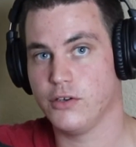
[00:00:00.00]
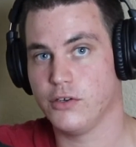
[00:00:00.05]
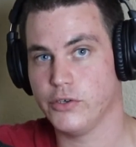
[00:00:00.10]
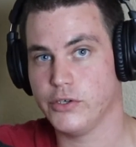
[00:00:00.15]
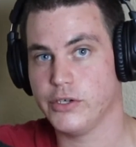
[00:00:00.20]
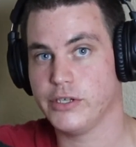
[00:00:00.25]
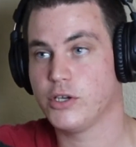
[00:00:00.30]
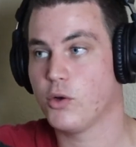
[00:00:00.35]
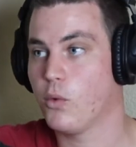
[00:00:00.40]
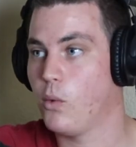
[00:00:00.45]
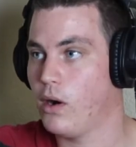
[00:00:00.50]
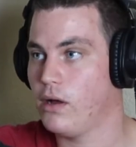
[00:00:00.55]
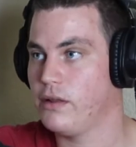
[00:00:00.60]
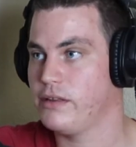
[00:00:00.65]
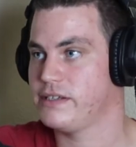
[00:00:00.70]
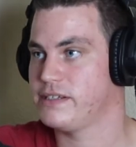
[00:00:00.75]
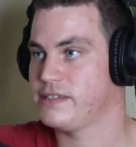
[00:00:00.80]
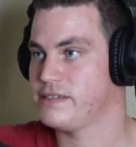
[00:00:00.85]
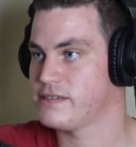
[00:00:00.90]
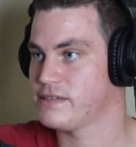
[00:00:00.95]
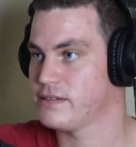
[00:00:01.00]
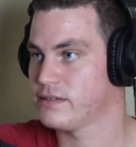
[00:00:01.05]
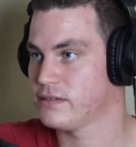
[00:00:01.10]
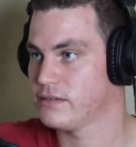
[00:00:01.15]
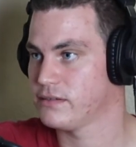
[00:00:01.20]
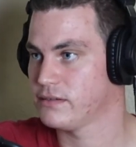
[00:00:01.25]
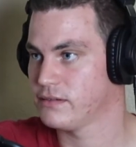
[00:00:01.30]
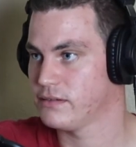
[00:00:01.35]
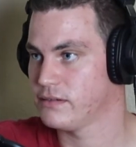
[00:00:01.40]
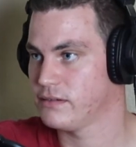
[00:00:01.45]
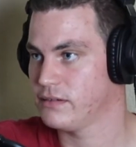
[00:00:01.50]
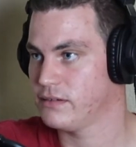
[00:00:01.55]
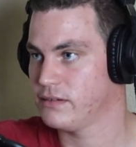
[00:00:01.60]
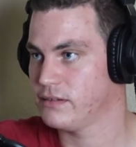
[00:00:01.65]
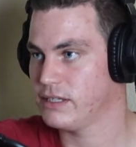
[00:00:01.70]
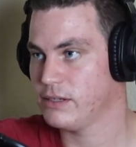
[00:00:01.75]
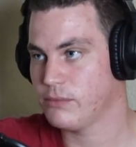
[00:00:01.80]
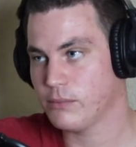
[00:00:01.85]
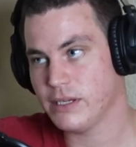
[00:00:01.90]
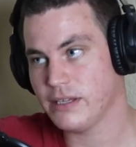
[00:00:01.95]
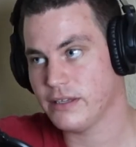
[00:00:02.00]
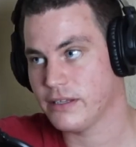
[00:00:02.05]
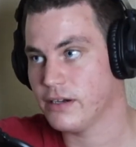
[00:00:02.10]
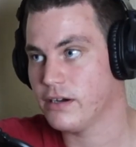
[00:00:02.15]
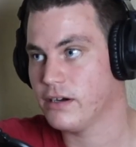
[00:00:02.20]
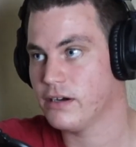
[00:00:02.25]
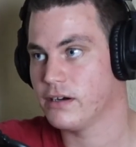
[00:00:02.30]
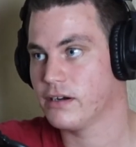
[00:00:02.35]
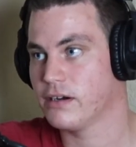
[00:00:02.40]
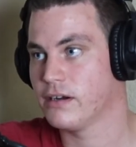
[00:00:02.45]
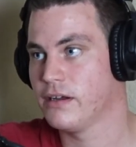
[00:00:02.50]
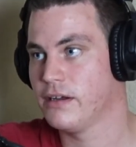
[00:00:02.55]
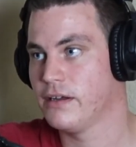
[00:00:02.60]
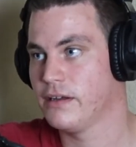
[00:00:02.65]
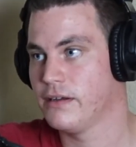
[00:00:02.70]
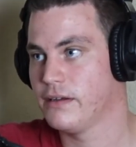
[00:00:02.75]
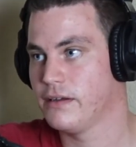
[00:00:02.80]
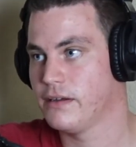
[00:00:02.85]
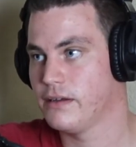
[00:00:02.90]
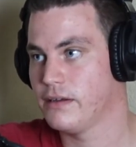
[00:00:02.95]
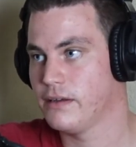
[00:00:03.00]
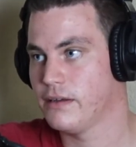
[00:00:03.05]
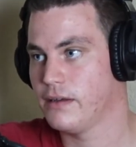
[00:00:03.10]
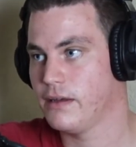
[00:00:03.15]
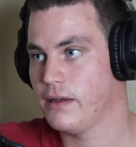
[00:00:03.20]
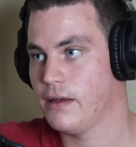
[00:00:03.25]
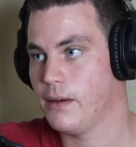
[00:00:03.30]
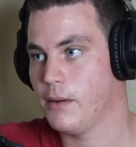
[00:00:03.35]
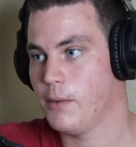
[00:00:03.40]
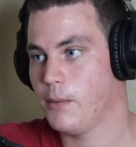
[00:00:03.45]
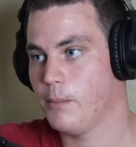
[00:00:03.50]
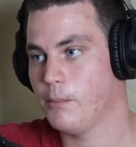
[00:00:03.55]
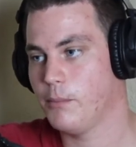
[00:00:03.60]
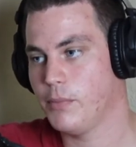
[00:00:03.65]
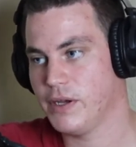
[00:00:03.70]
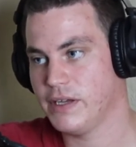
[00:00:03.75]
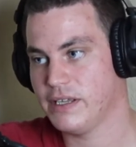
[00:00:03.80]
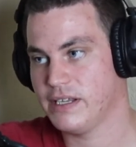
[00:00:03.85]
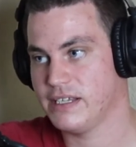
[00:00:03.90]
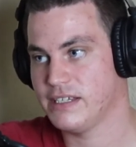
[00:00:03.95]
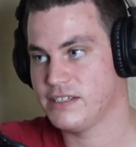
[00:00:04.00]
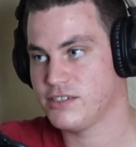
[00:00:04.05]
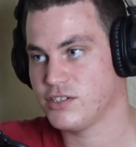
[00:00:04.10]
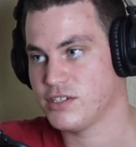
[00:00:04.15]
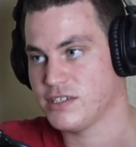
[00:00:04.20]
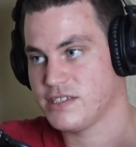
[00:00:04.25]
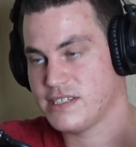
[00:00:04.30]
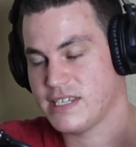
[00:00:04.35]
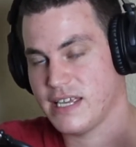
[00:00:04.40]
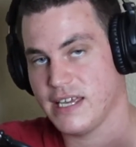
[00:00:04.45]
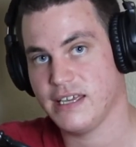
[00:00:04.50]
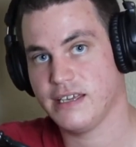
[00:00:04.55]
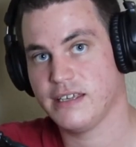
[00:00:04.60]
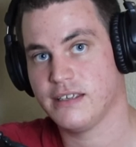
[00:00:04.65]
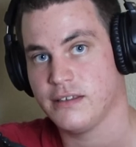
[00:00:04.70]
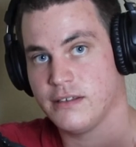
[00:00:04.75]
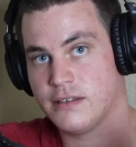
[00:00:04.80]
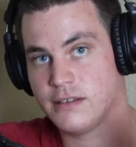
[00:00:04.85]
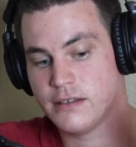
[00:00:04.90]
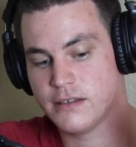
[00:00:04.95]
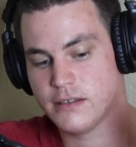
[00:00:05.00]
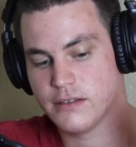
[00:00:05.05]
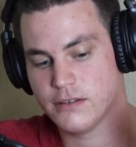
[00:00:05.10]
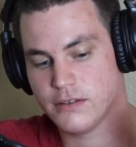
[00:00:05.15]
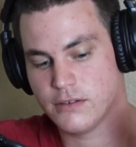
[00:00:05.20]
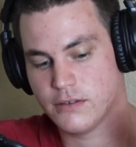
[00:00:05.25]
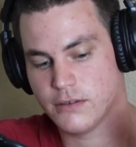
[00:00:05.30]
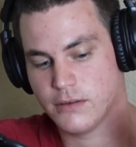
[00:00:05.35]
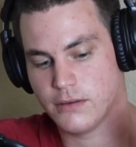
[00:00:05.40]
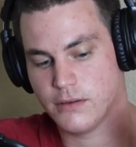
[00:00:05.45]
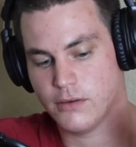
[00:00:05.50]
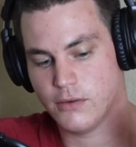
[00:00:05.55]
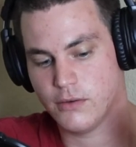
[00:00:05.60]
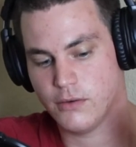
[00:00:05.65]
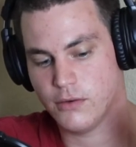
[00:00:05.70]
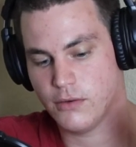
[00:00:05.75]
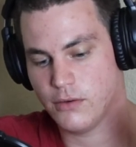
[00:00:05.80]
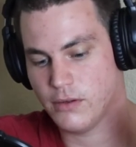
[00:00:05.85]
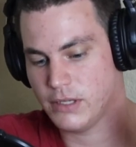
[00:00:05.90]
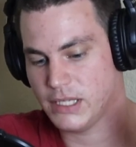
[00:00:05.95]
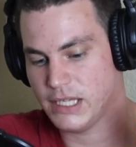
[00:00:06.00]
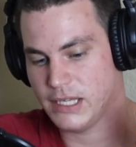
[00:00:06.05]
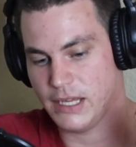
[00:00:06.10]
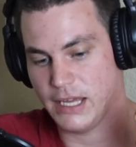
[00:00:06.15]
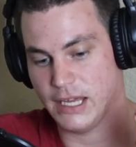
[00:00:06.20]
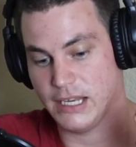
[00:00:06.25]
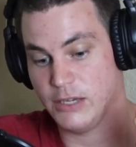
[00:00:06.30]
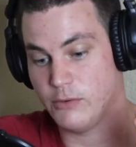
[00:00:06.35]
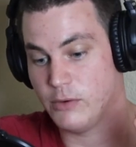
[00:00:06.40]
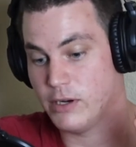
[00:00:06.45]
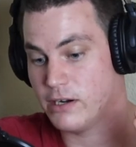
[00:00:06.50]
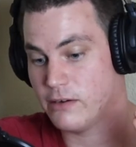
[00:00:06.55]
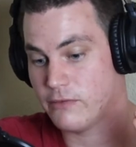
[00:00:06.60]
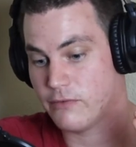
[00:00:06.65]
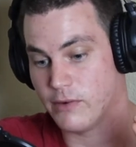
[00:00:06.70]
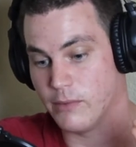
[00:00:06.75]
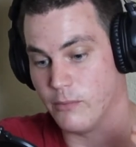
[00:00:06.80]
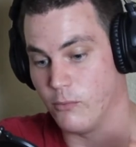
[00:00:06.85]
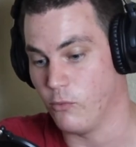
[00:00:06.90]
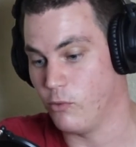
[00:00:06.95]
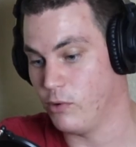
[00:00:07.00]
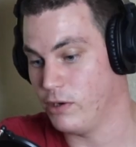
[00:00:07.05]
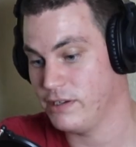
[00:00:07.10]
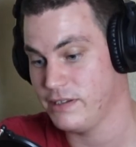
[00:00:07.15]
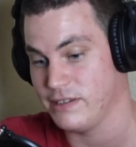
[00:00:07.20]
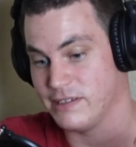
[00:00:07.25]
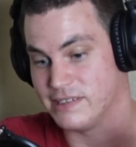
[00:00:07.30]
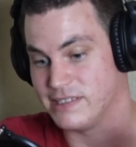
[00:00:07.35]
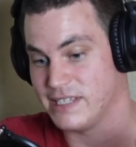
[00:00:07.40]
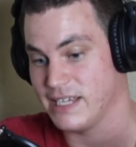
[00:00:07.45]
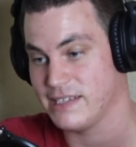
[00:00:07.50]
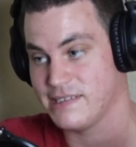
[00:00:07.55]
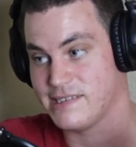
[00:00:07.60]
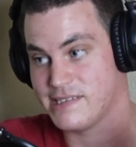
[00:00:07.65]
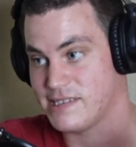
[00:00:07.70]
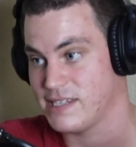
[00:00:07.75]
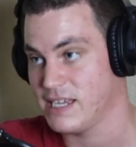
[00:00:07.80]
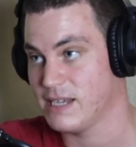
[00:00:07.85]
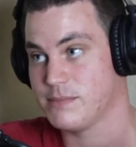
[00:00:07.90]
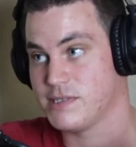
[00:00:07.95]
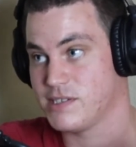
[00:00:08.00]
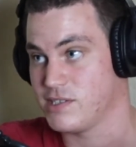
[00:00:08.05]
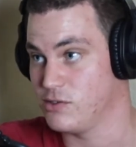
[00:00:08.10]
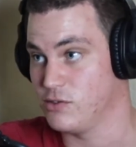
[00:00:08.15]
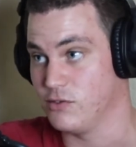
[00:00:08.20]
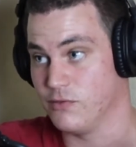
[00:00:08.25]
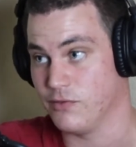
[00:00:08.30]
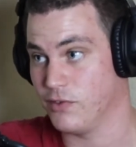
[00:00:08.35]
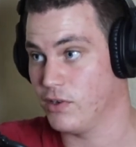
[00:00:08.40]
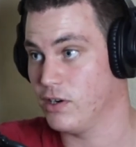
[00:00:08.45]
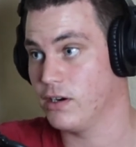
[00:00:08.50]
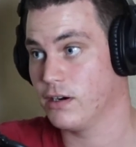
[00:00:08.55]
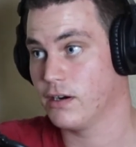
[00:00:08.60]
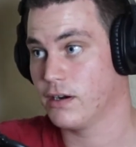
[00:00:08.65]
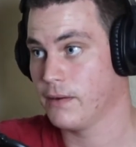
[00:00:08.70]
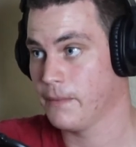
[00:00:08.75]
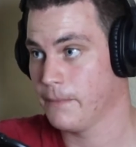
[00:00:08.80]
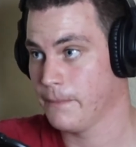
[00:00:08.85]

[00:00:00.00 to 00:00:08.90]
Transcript: good qualities. They really are. But it's just taken anywhere from 1 to 10 steps too far.